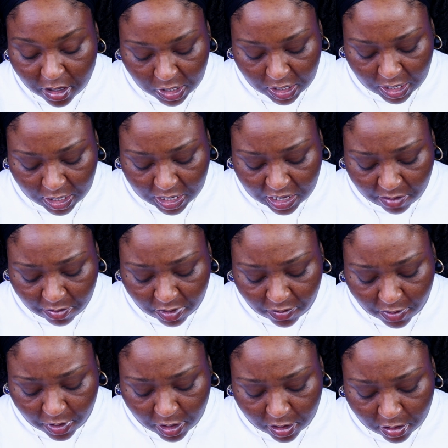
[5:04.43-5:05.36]
That can't be
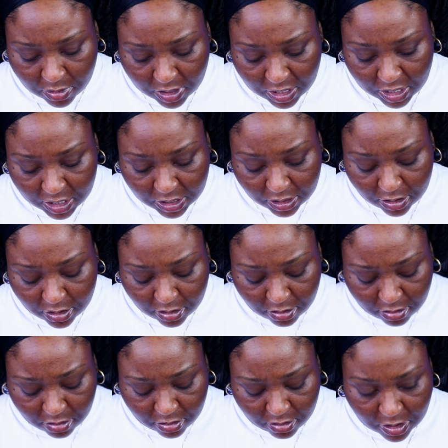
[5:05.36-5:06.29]
right, is it?
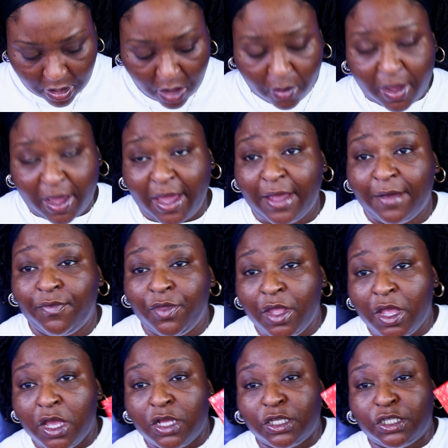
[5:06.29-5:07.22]
Okay,
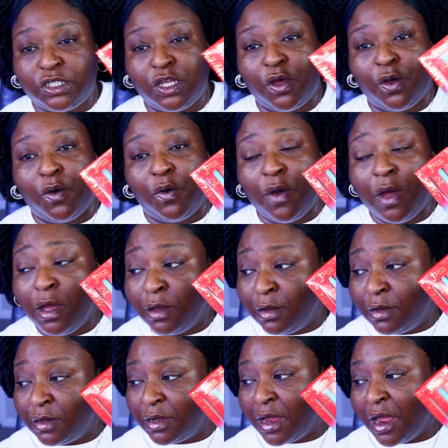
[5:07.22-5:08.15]
so
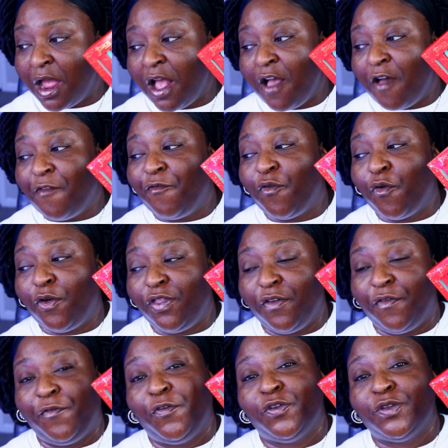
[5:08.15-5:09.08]
for
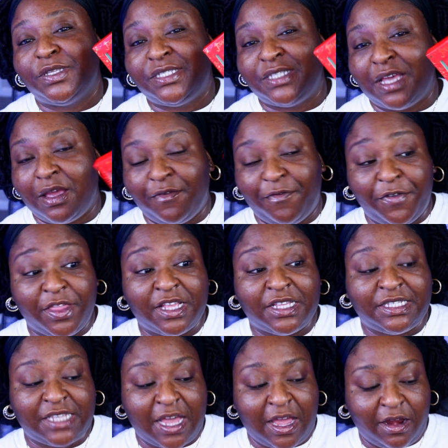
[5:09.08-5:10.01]
the full set, for the
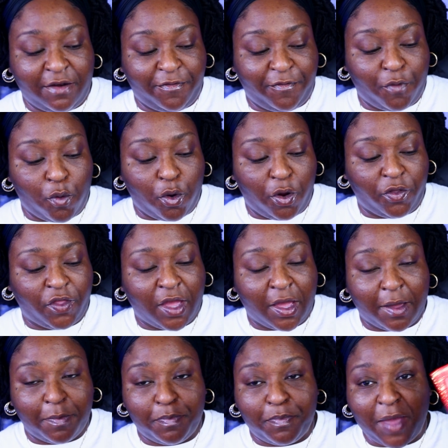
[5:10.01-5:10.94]
set, for
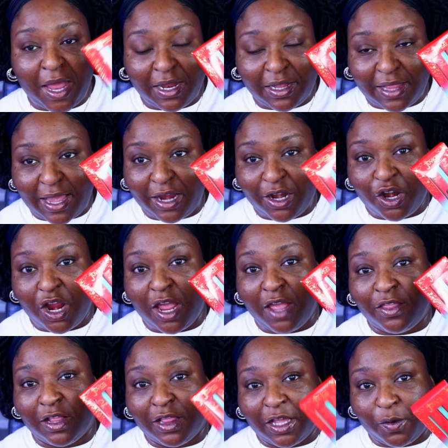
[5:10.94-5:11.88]
the pen liner
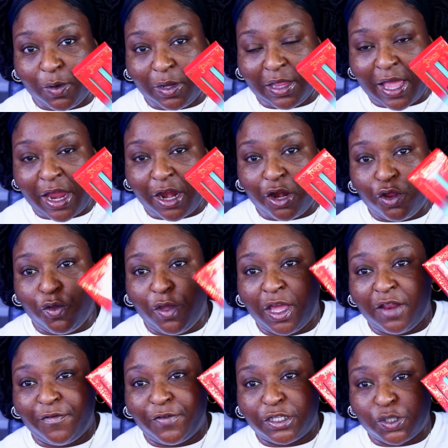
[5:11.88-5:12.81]
and the liquid liner, you
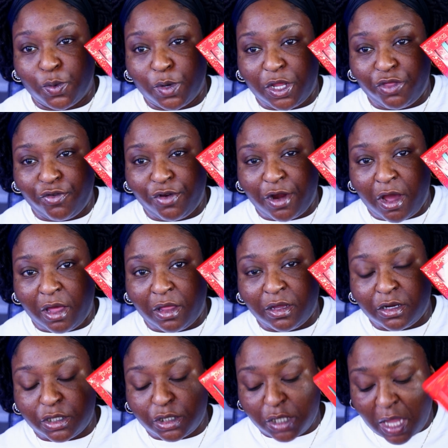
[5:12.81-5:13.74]
get it for twenty-three
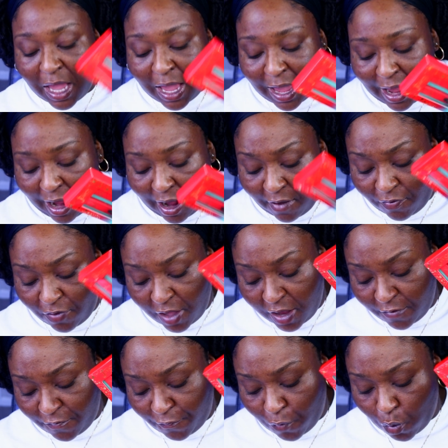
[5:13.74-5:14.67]
dollars. And
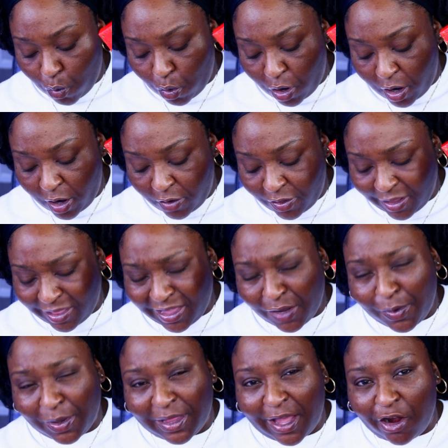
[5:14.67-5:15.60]
then for the
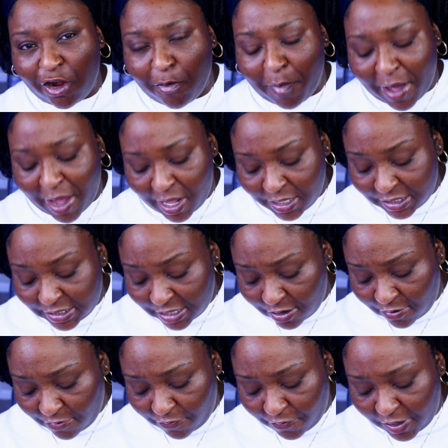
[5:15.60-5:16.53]
liquid liner by
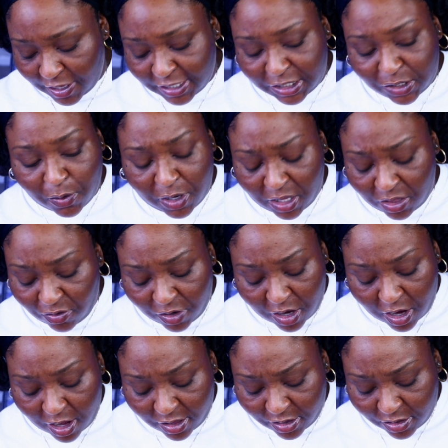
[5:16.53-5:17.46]
itself, it's twenty-three
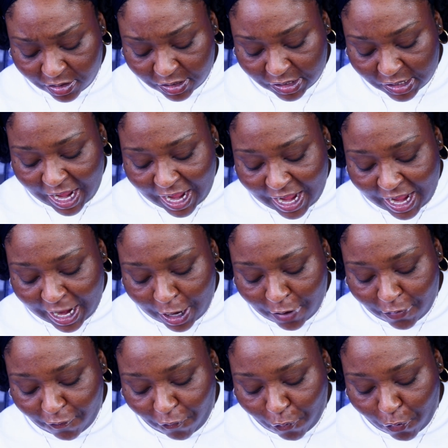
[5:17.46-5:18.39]
dollars.
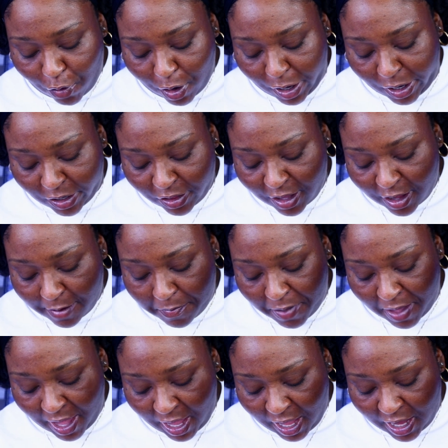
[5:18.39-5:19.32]
And for the
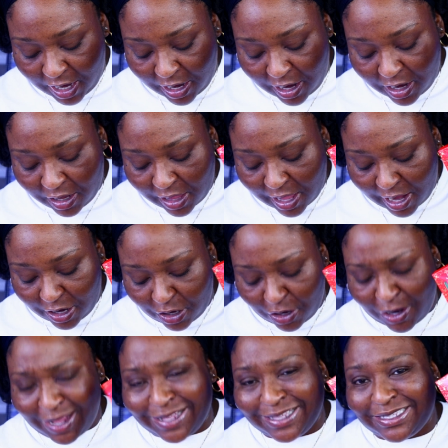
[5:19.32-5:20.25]
pen
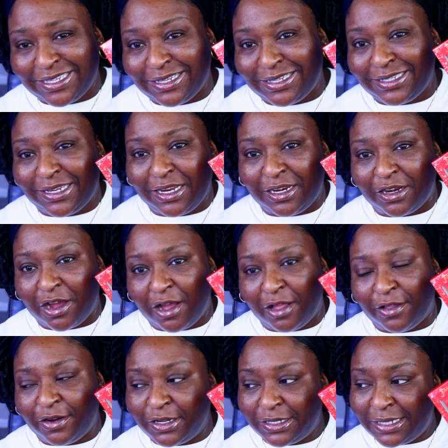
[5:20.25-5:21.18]
liner, it's sixteen
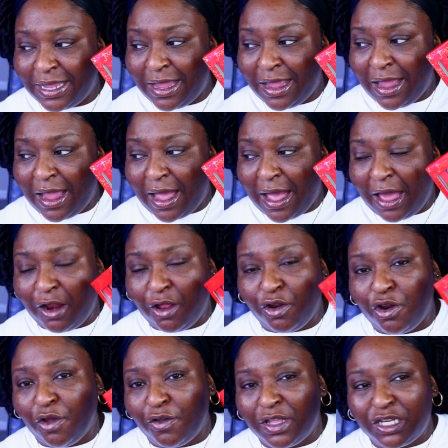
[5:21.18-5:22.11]
dollars. I don't
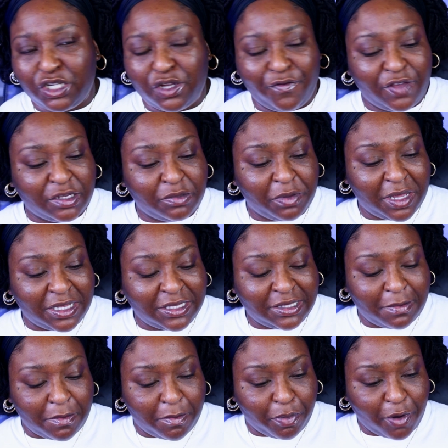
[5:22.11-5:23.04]
know, did Juvia's Place
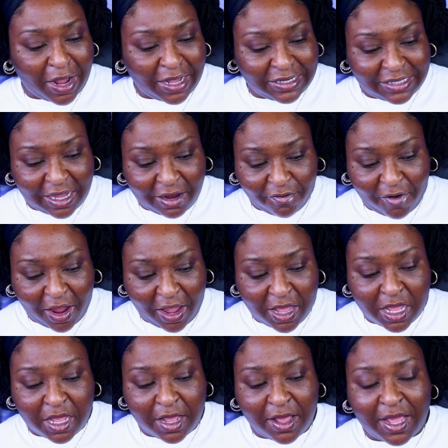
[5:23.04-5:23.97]
price that right?
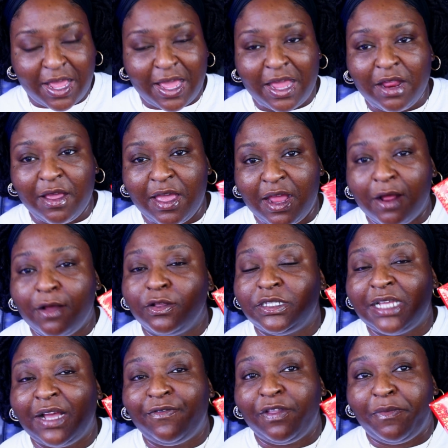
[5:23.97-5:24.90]
It, it'll
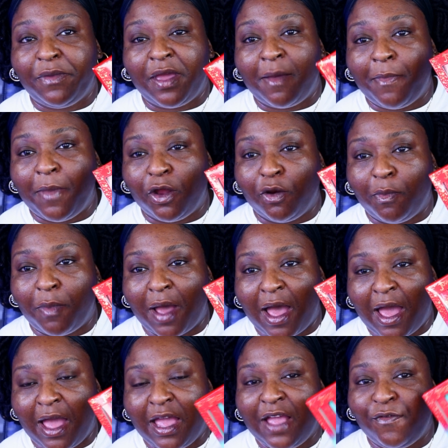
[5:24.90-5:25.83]
definitely be a better
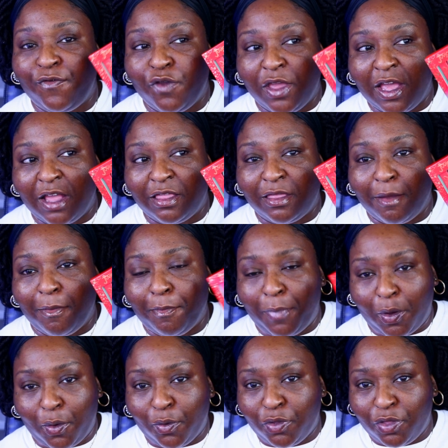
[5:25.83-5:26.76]
buy if you get them
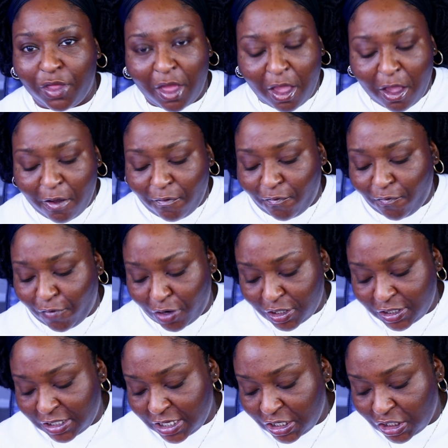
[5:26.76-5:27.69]
both
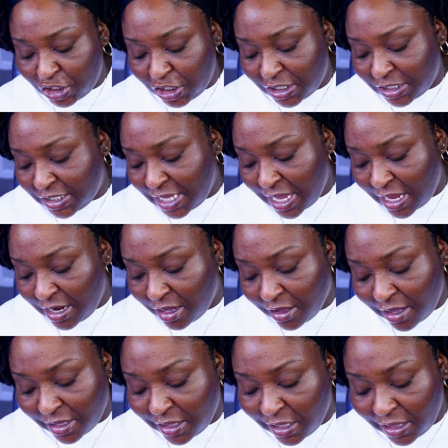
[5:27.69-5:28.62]
versus just getting
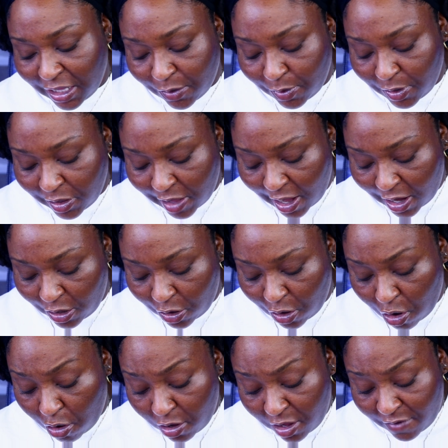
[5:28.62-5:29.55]
like the liquid
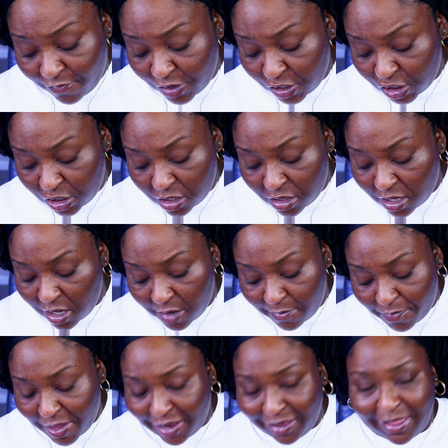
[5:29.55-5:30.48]
liner or even the
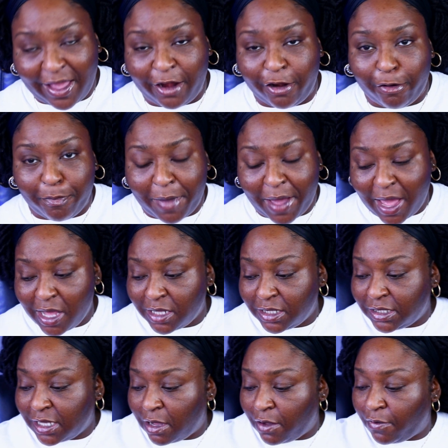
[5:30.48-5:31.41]
pen liner by
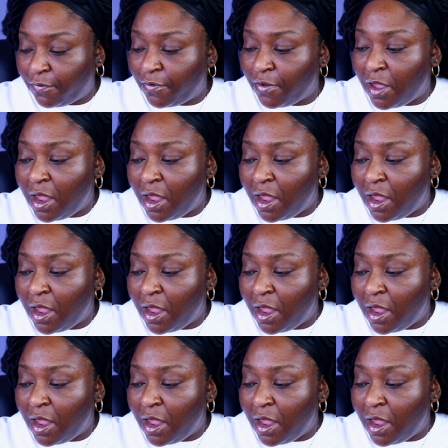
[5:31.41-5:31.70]
itself.